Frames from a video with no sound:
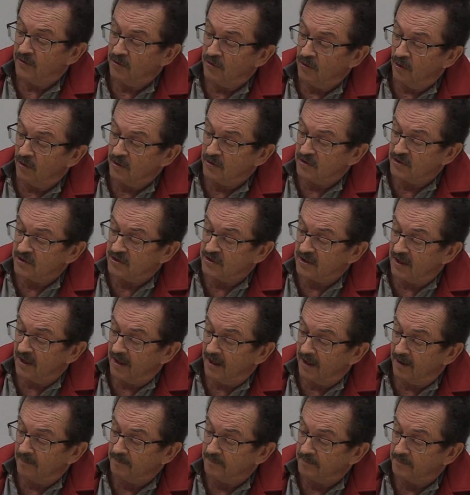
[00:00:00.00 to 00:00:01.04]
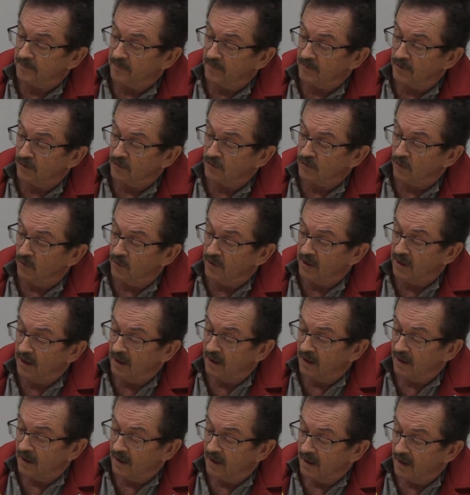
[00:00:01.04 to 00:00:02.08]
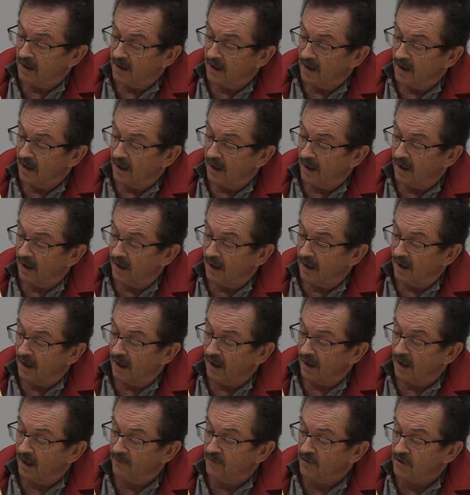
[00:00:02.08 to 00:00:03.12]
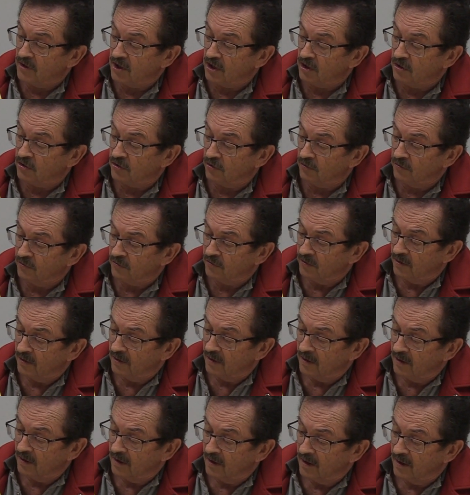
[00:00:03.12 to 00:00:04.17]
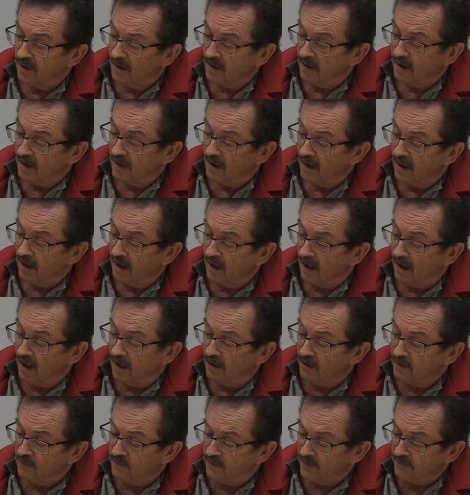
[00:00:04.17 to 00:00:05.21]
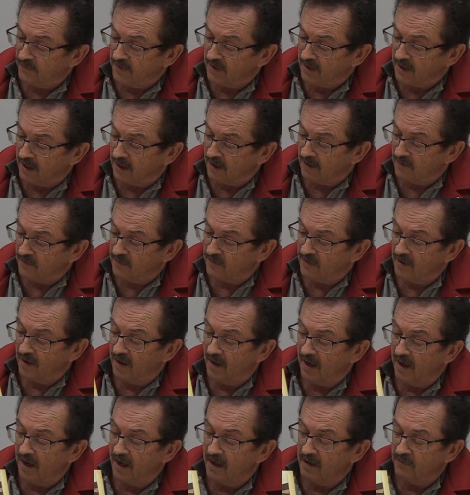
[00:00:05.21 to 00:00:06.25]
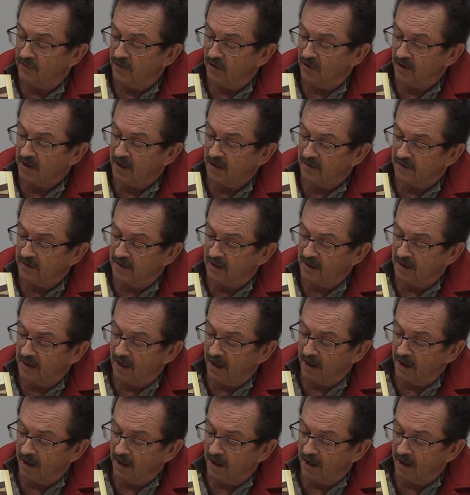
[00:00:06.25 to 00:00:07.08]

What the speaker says: you notice, there's only 11 teachers, 150 kids. And if you look at the